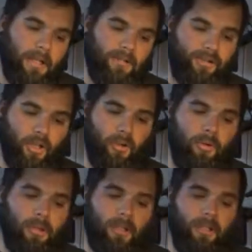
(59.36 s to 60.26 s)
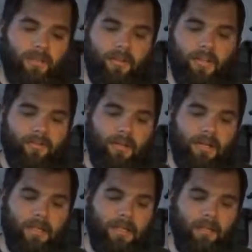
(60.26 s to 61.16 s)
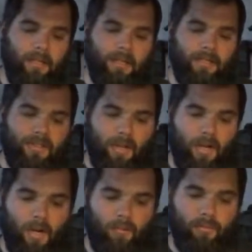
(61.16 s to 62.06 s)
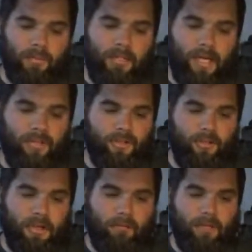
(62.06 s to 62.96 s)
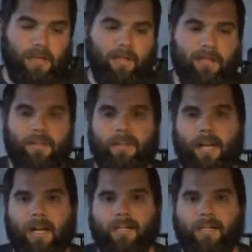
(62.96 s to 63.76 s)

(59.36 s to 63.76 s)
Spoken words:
So this right here is a really nice Drake ringer that I